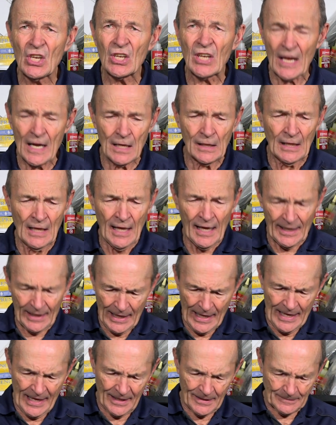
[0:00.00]
Yeah, and
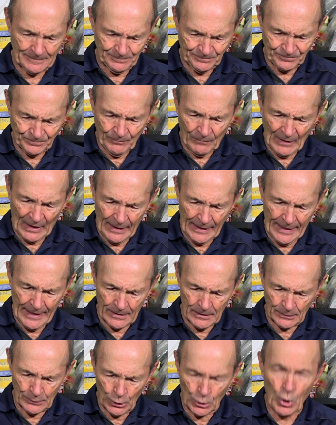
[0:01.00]
I had a, I
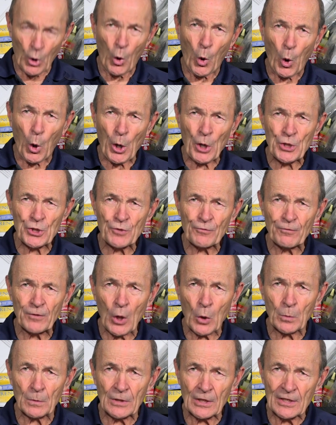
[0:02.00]
had a little orange
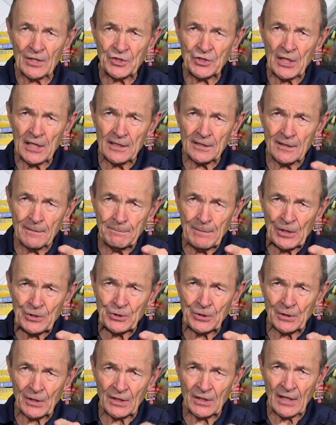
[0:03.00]
float. You can see it in the
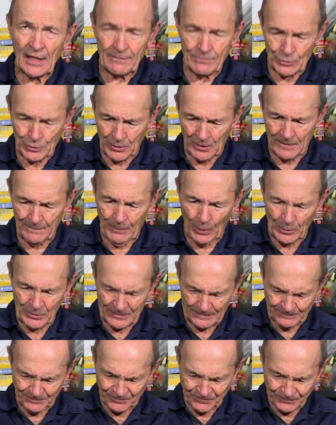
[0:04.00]
picture that Kevin's going to
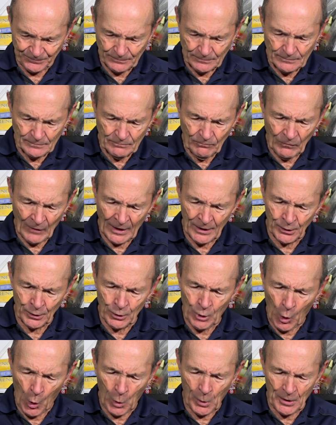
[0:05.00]
post a
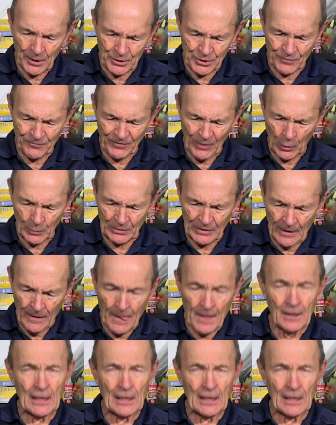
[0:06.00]
little orange float.